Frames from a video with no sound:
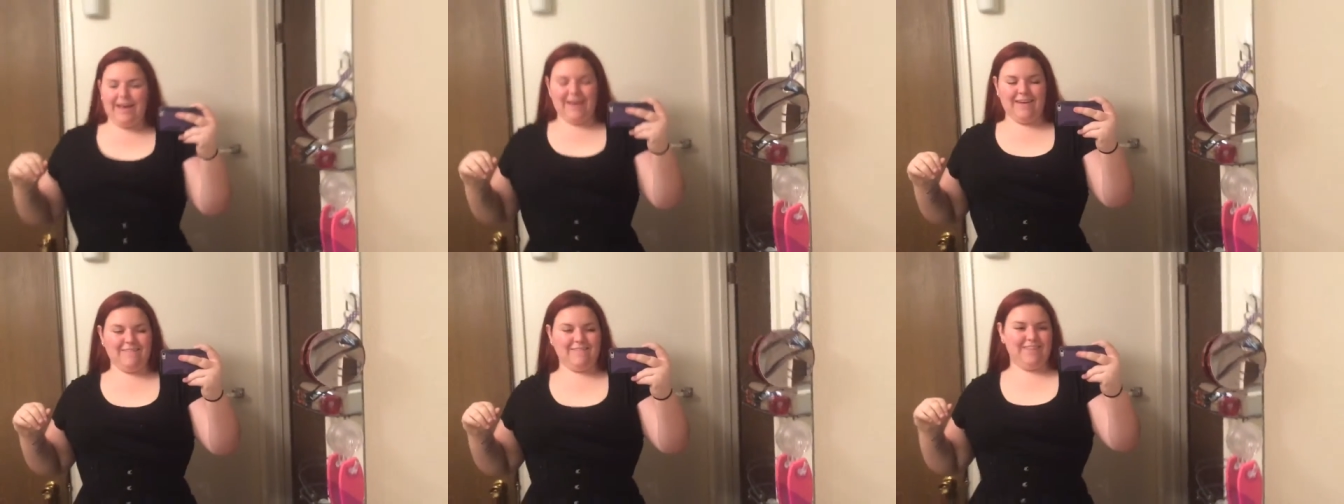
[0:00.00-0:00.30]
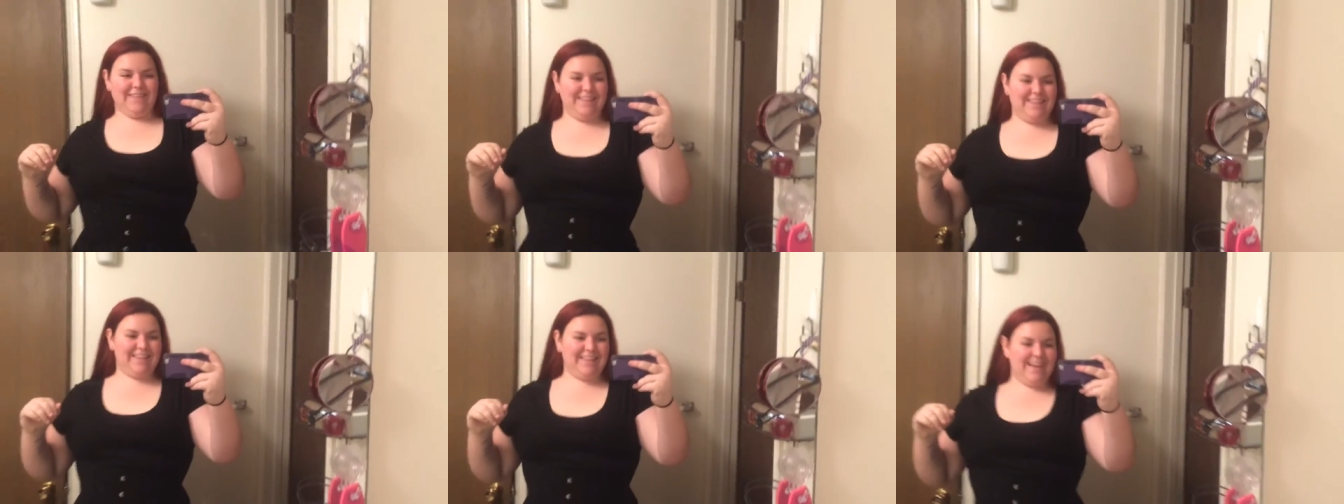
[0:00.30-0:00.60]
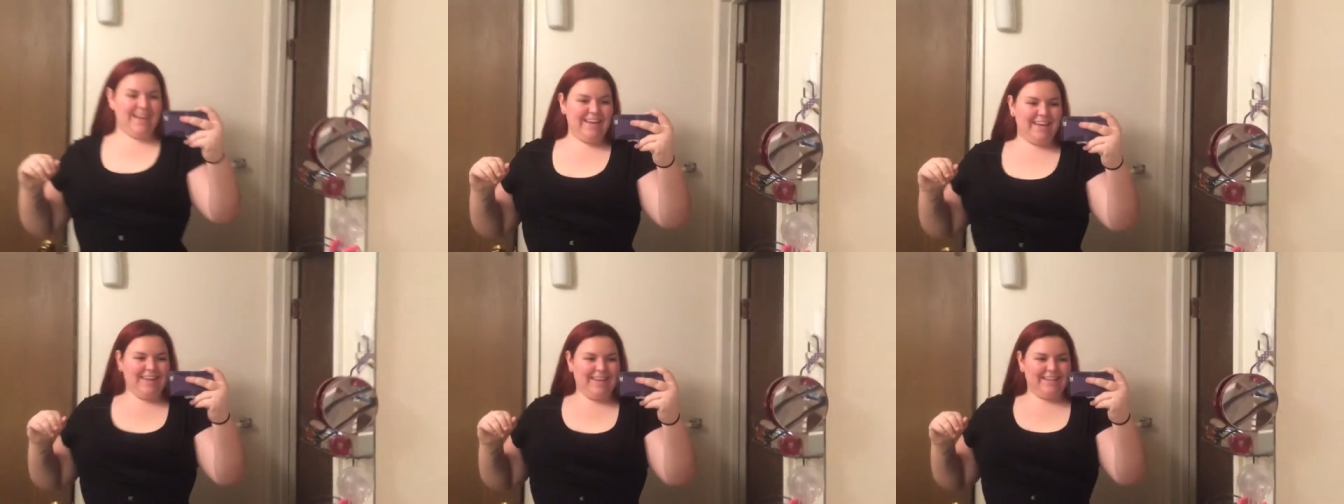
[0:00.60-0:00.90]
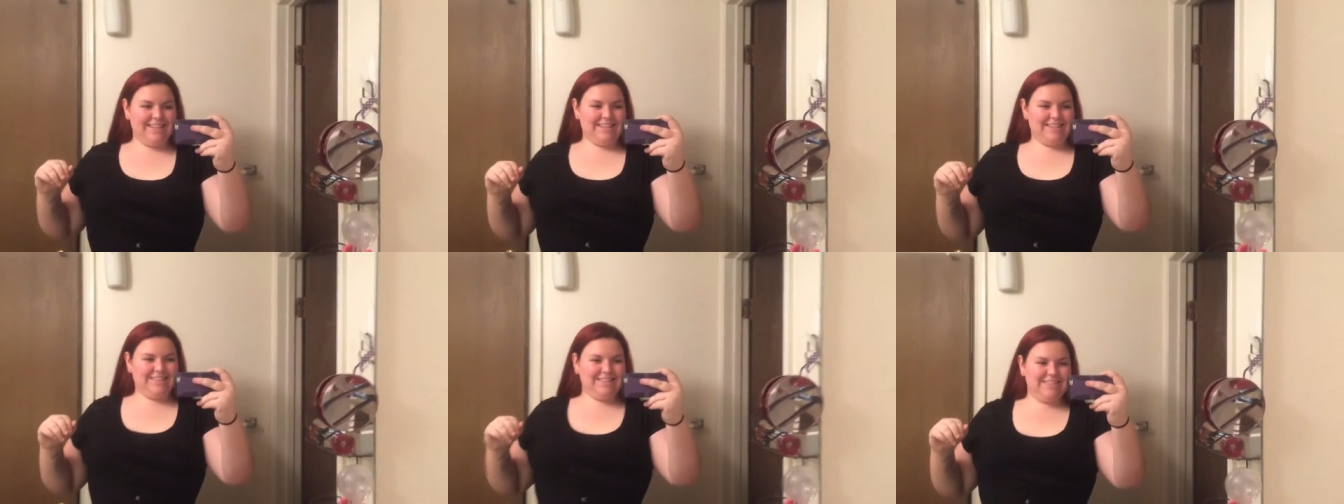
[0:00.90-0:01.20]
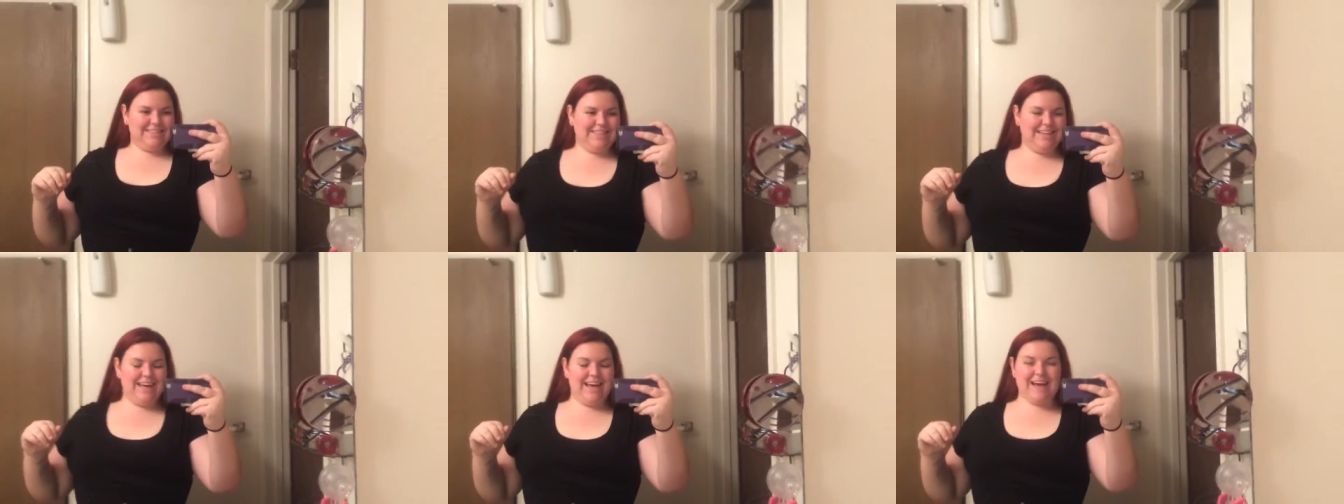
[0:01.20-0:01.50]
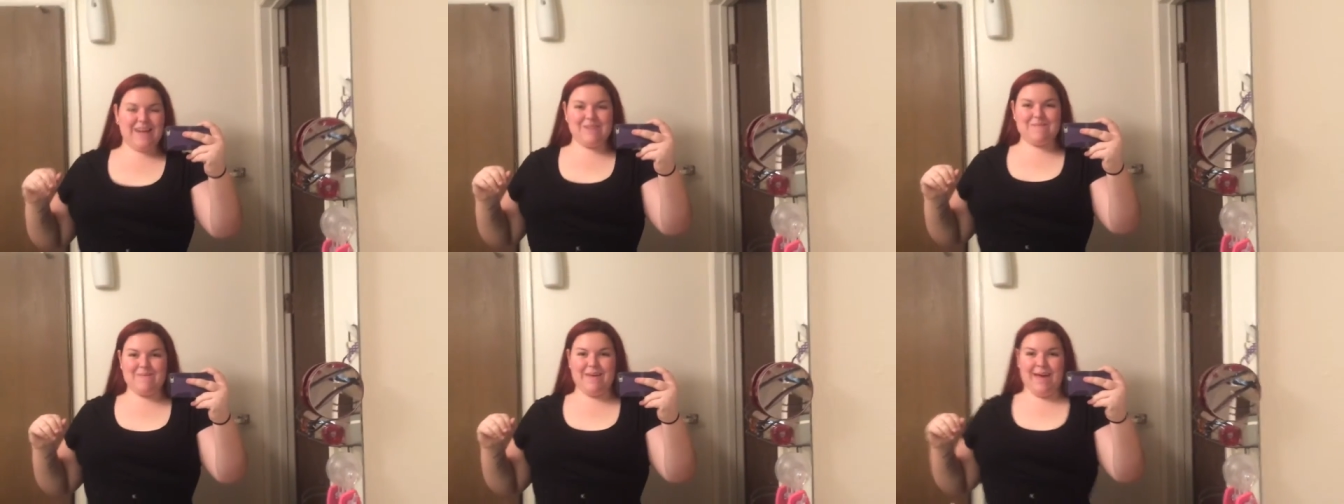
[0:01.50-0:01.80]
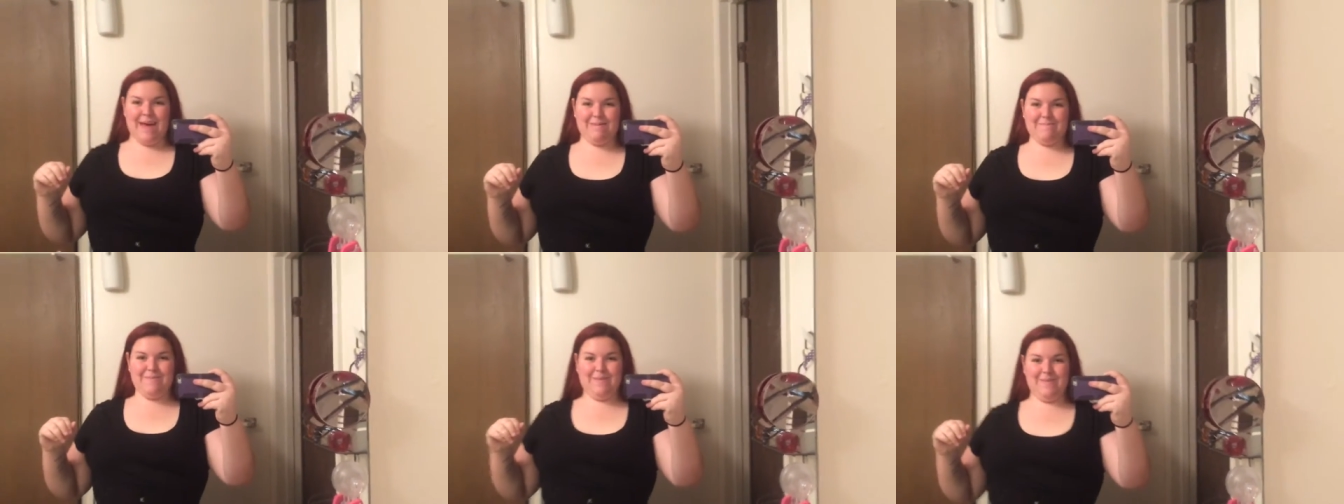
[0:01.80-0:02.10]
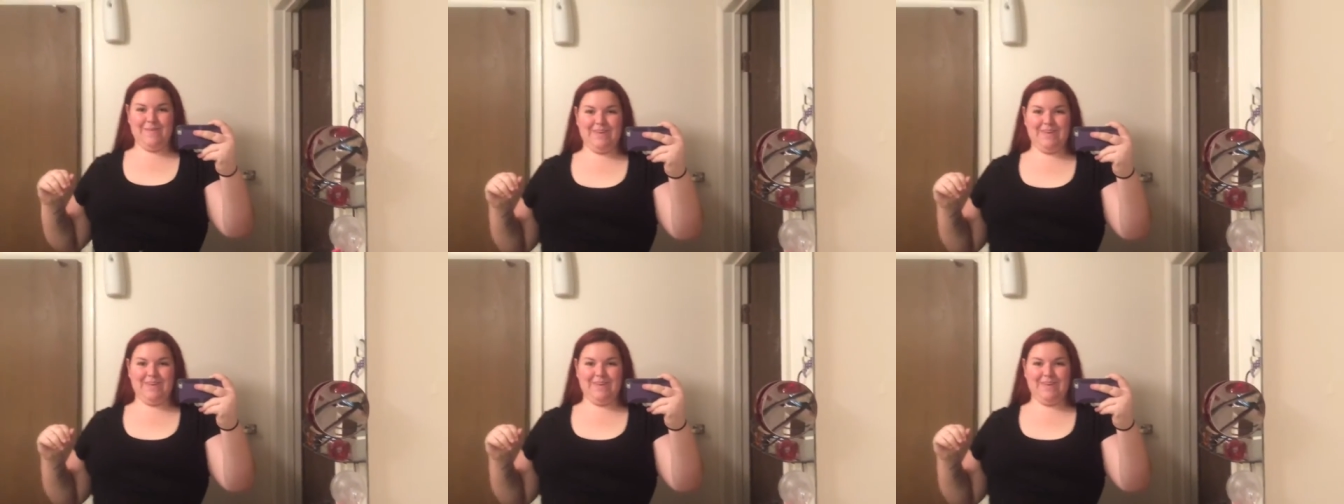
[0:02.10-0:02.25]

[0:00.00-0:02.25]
I really like it. I'm happy